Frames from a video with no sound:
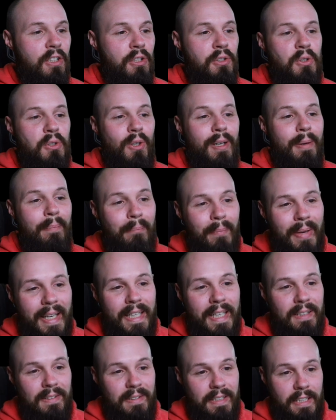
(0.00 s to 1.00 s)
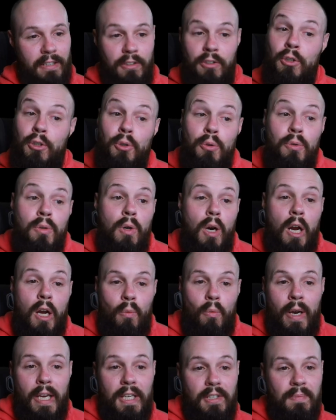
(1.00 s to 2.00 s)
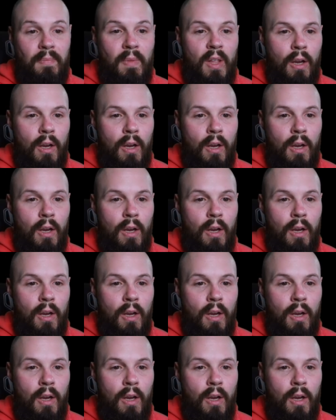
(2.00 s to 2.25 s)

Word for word: user immediately in two ways.